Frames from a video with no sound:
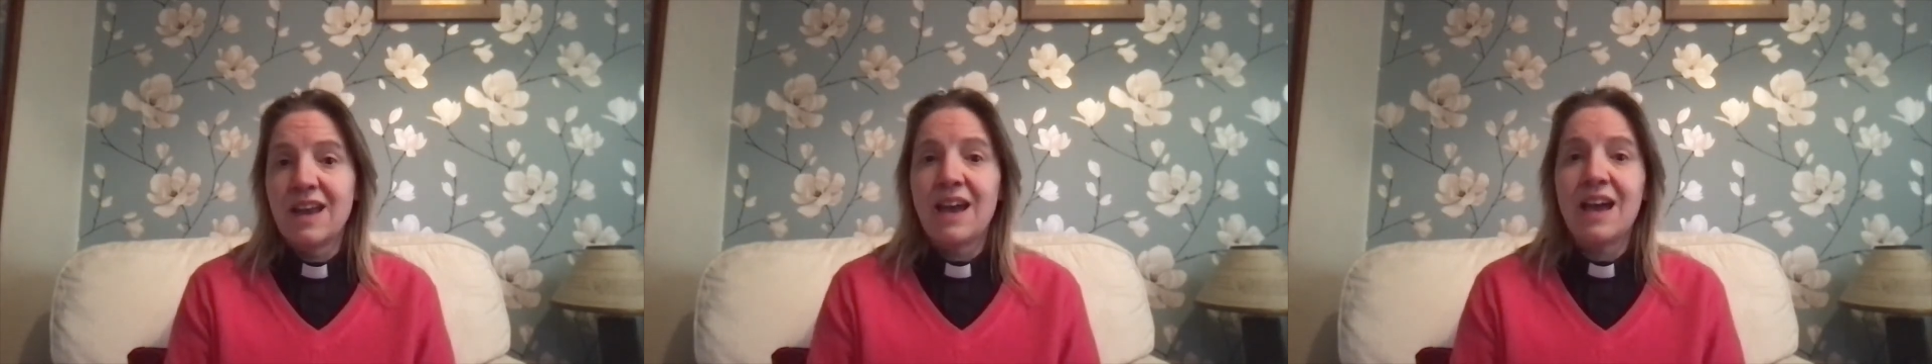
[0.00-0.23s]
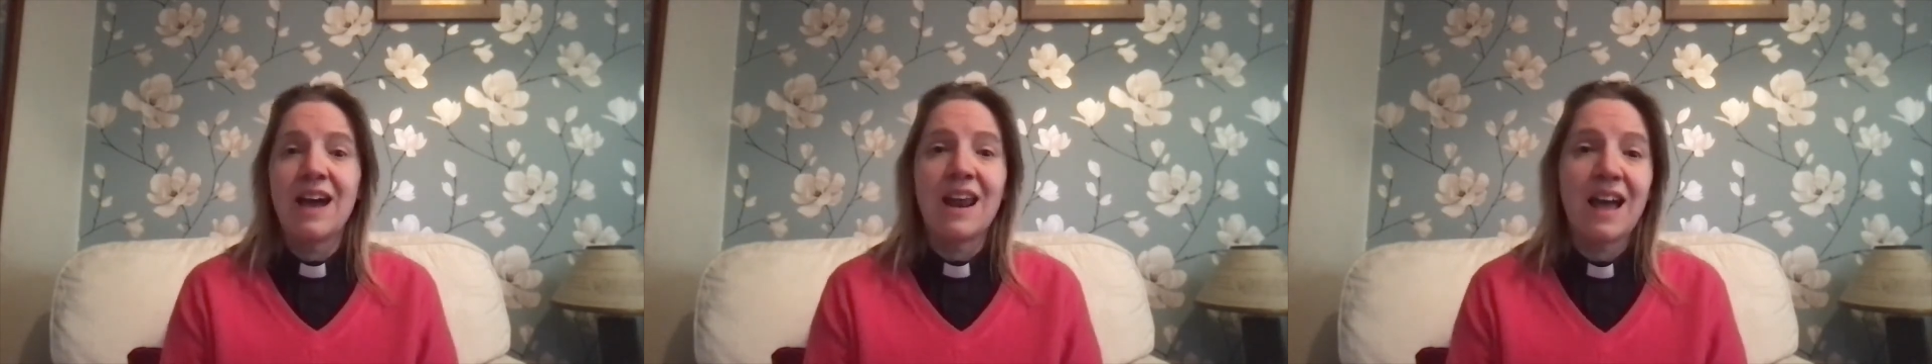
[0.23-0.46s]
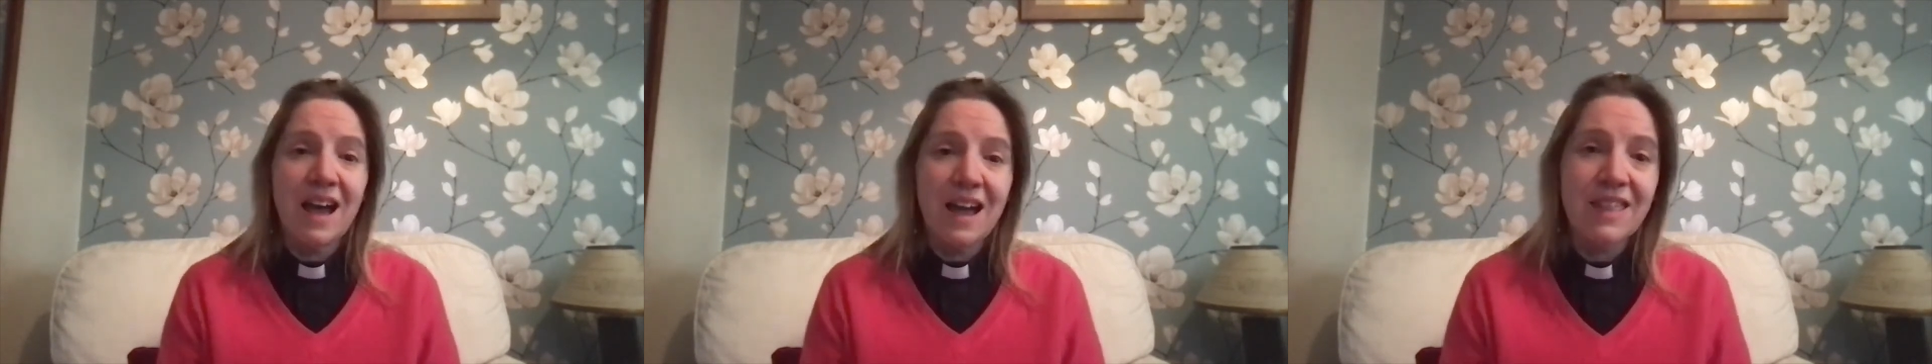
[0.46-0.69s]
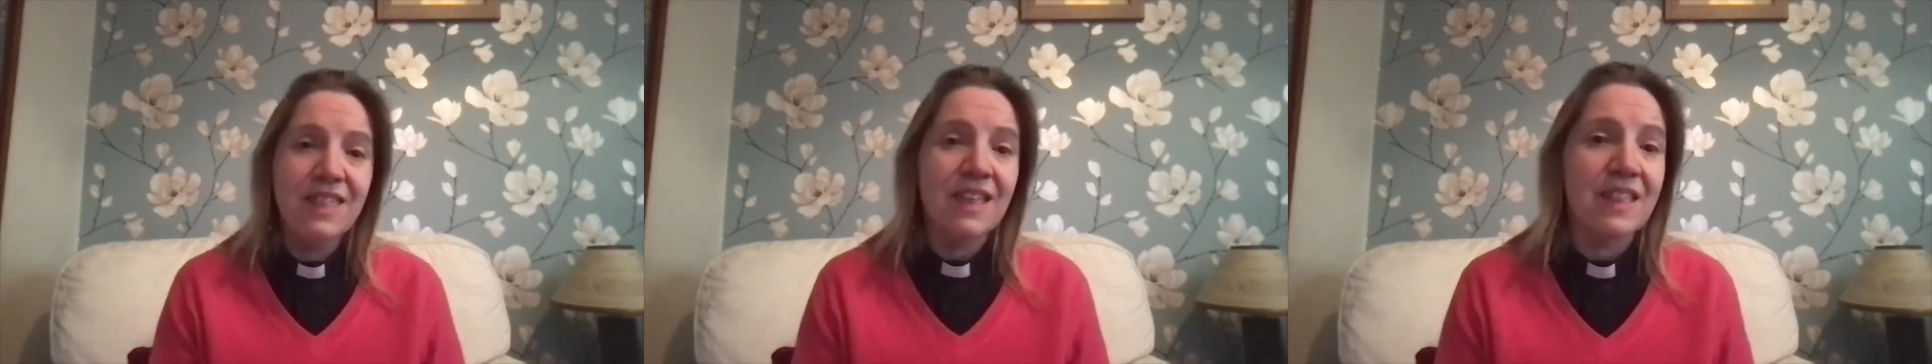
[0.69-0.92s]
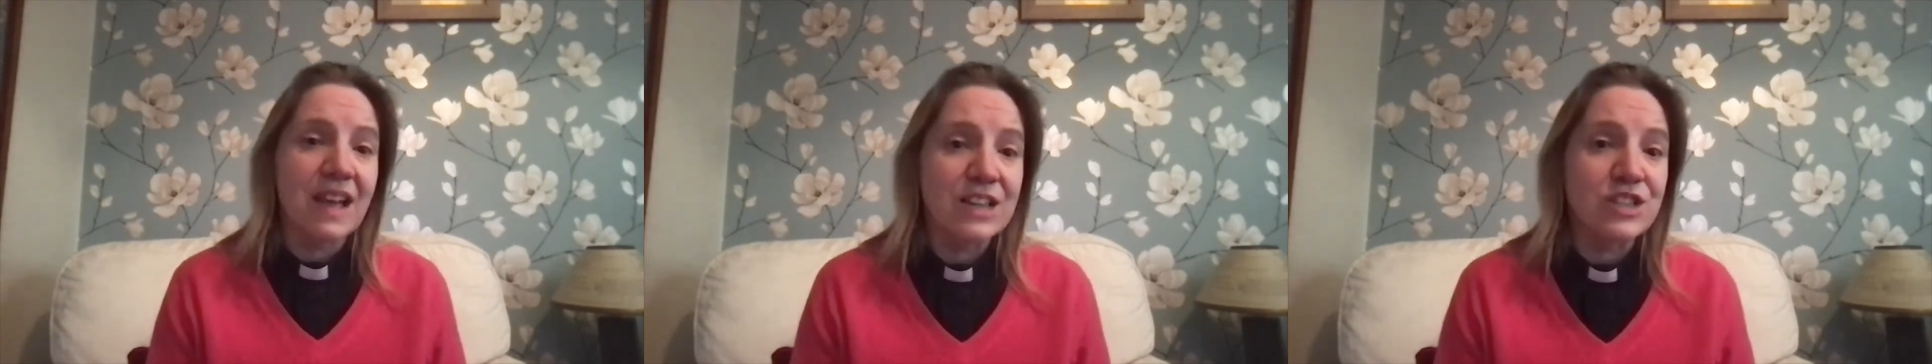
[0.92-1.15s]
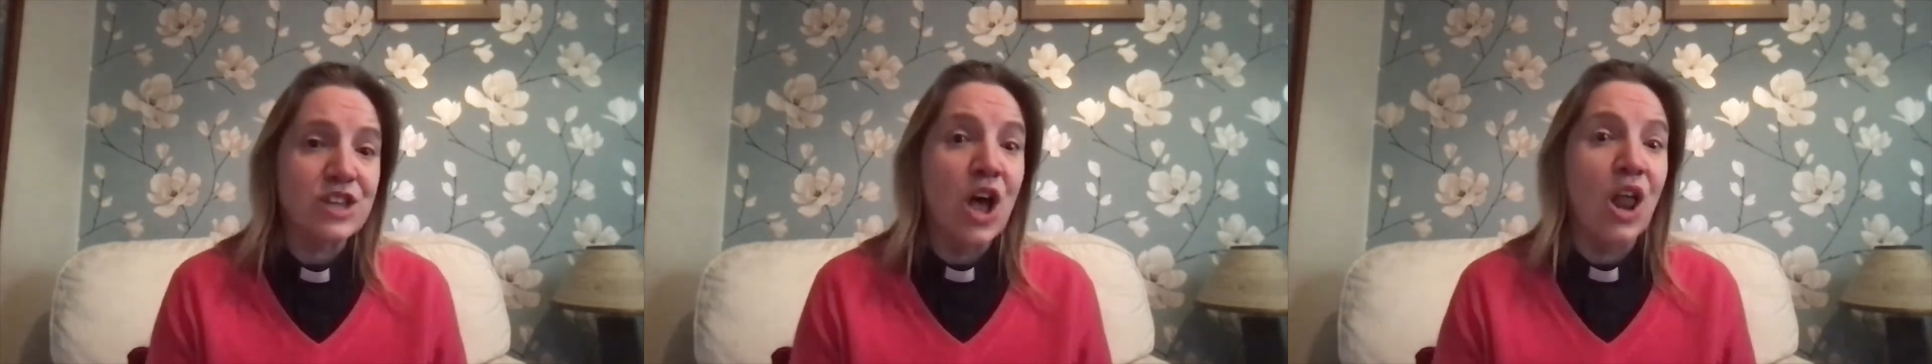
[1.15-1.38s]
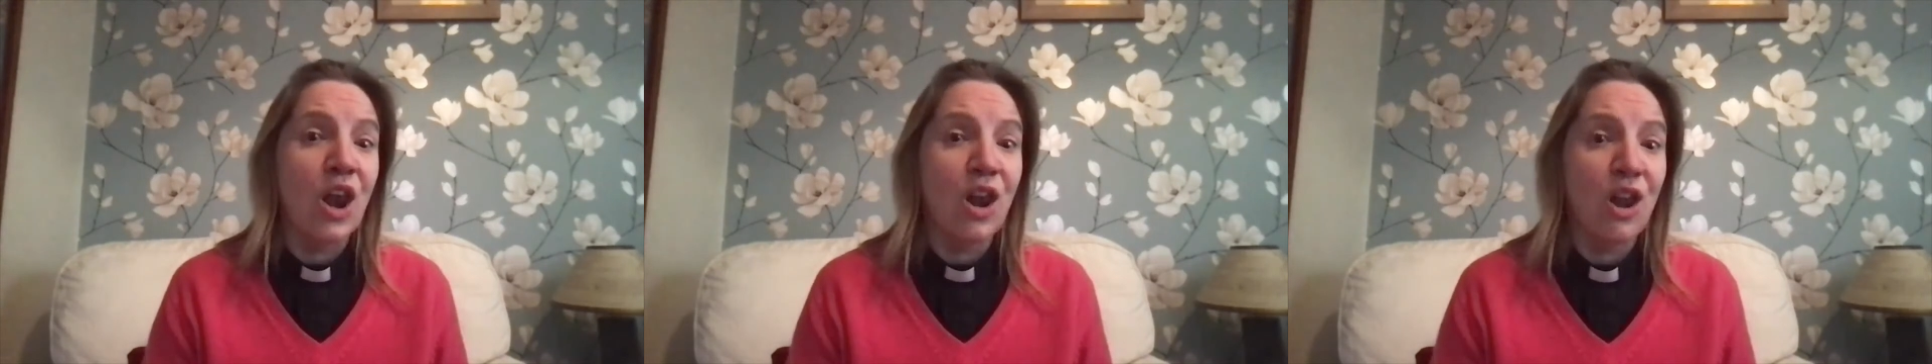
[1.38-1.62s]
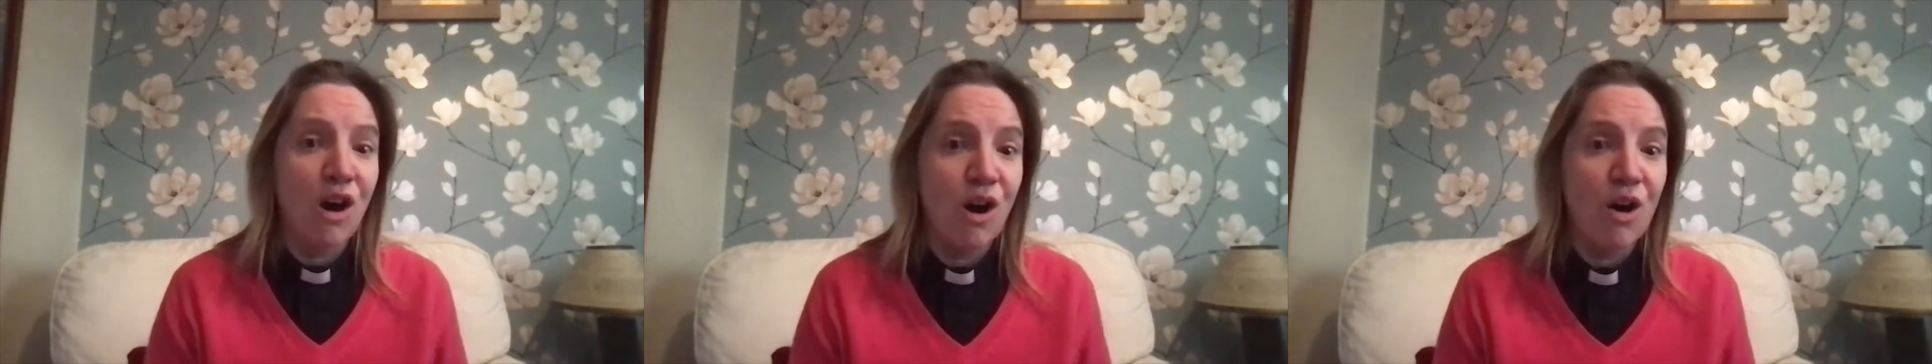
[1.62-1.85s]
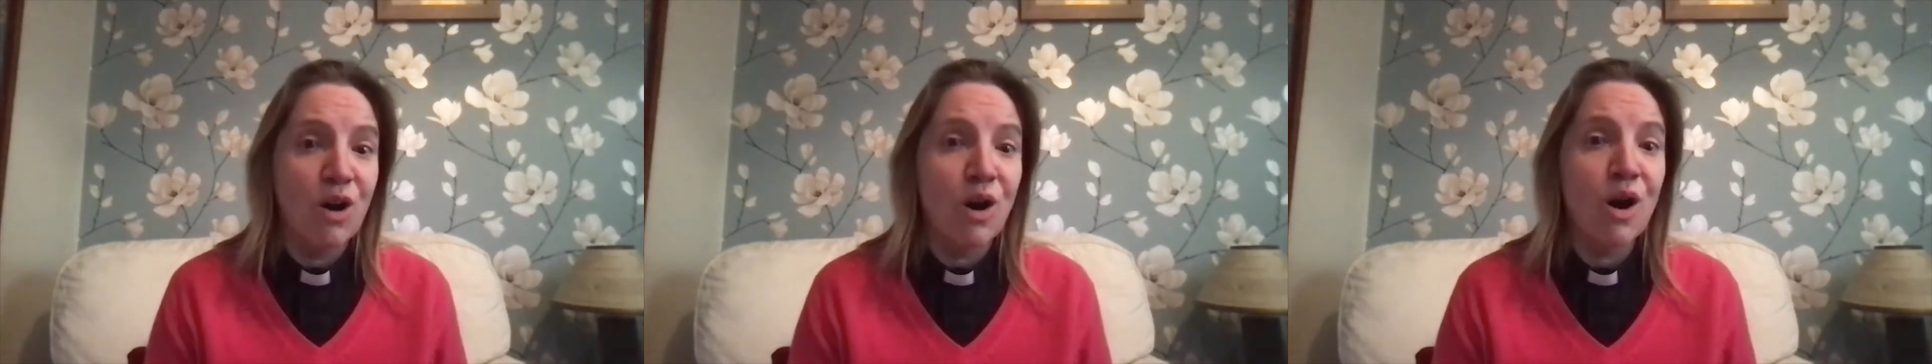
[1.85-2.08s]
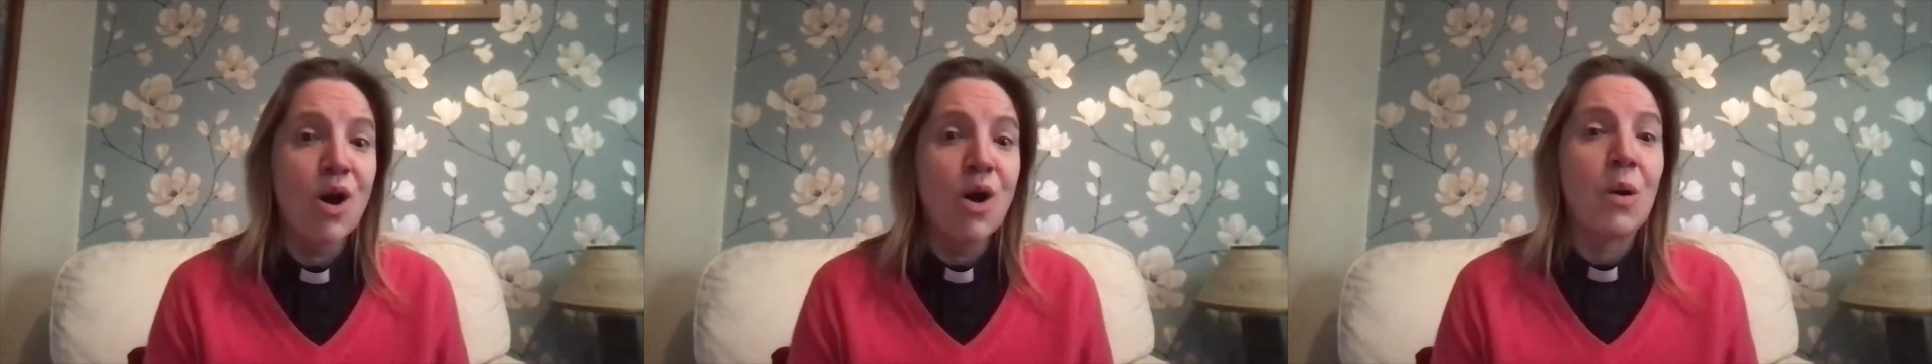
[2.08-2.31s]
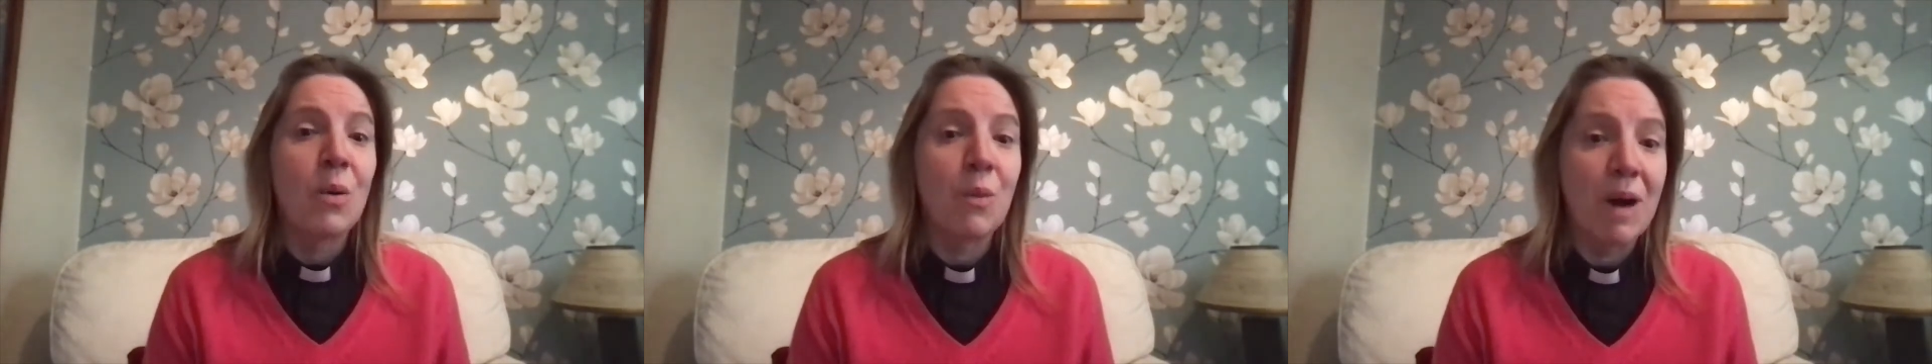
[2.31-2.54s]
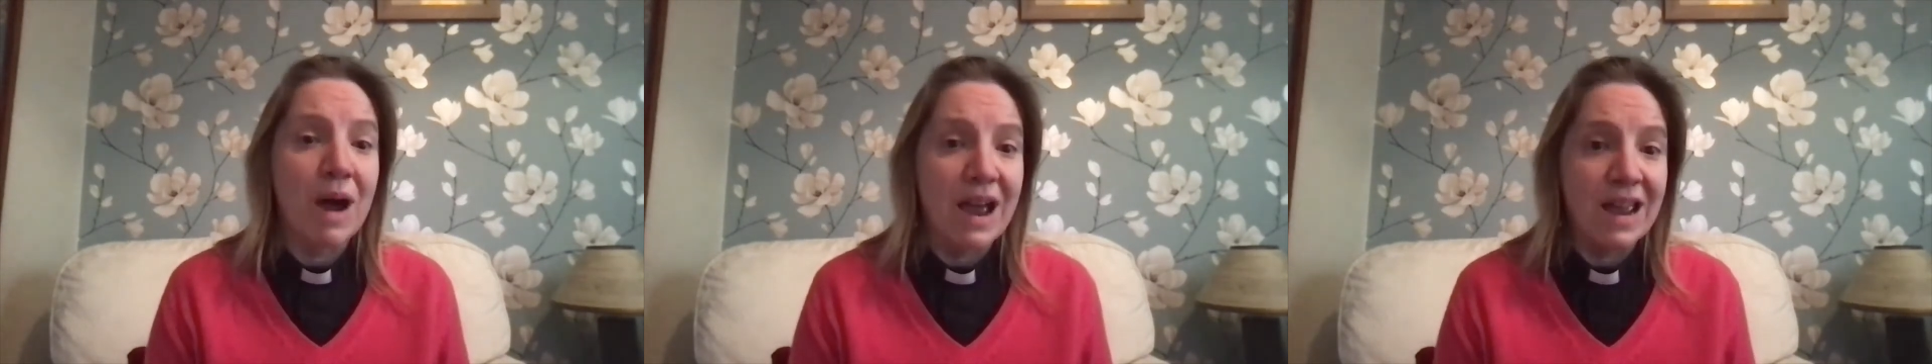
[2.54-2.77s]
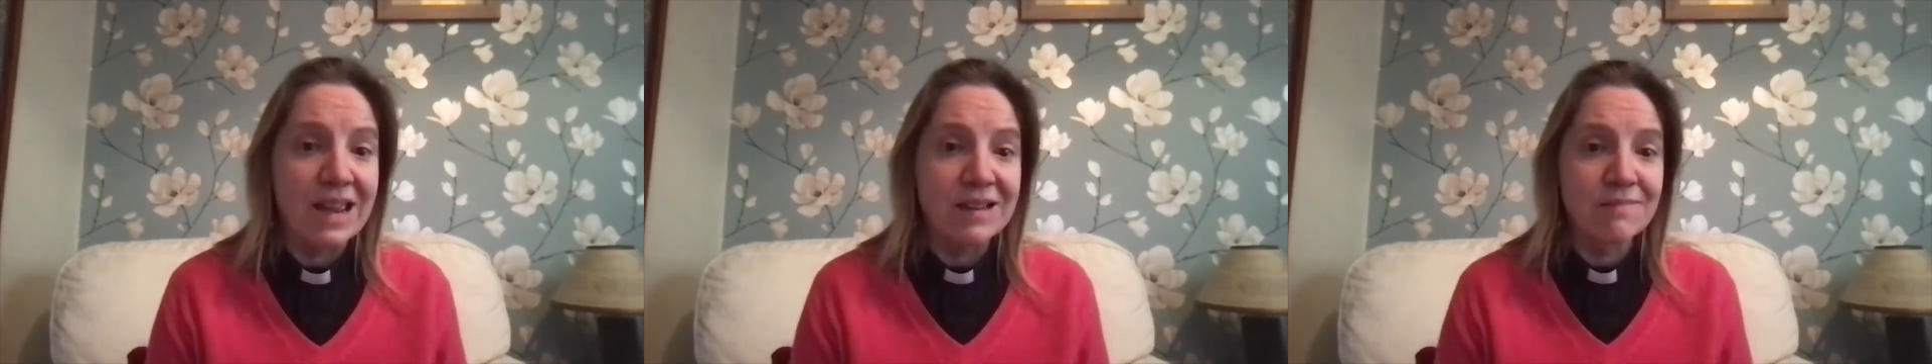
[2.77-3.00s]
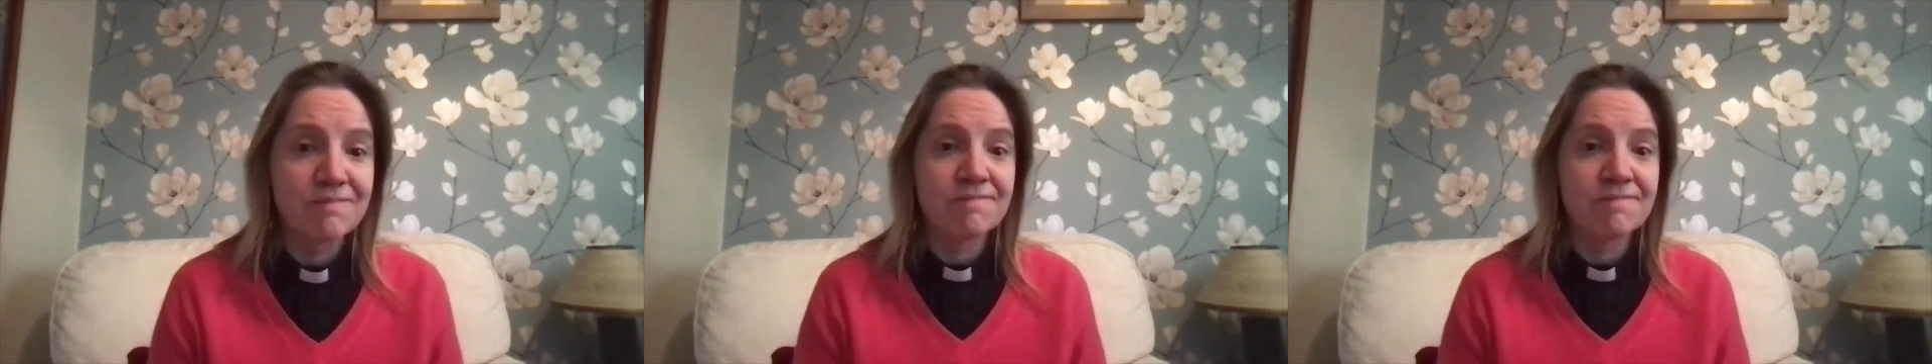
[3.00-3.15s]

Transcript: And I think that's a long way.